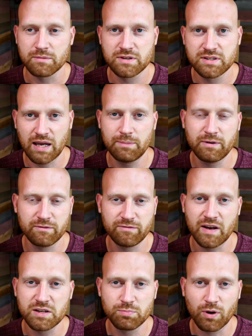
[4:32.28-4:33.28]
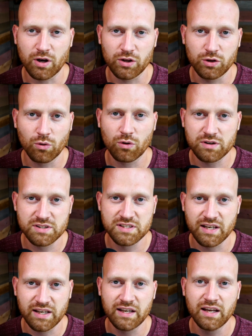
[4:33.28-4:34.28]
Type in Facebook your
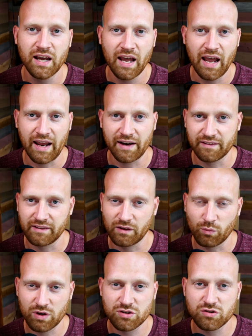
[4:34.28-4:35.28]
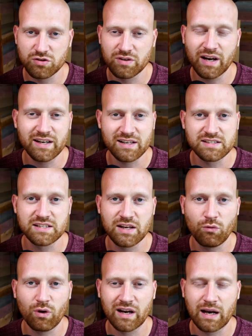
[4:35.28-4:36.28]
city and then Wizards Unite and see
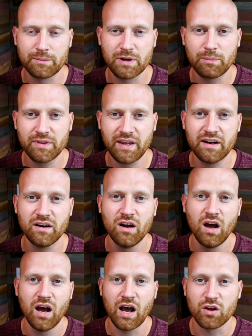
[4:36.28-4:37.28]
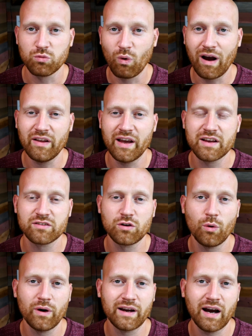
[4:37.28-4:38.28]
if one comes up with that, as well as
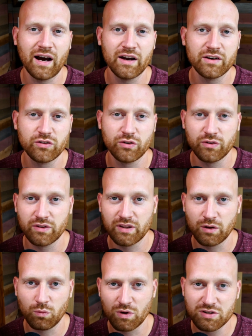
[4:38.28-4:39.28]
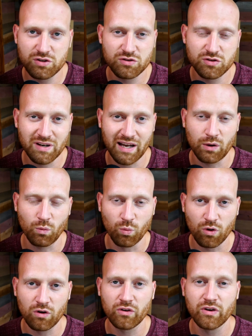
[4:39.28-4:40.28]
going on to the Wizards Unite
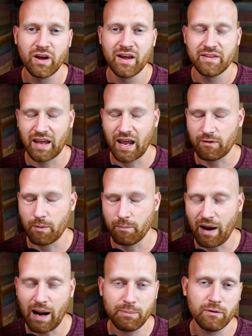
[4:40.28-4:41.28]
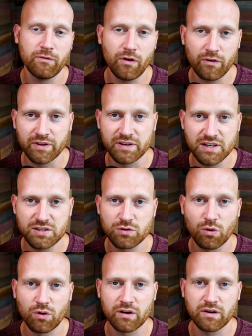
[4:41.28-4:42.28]
world. They have a map of all the
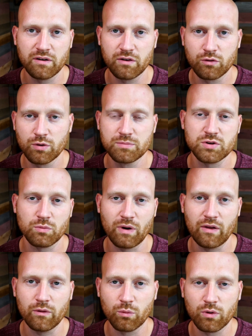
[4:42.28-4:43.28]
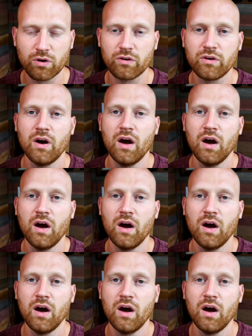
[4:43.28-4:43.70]
Discord groups around the world.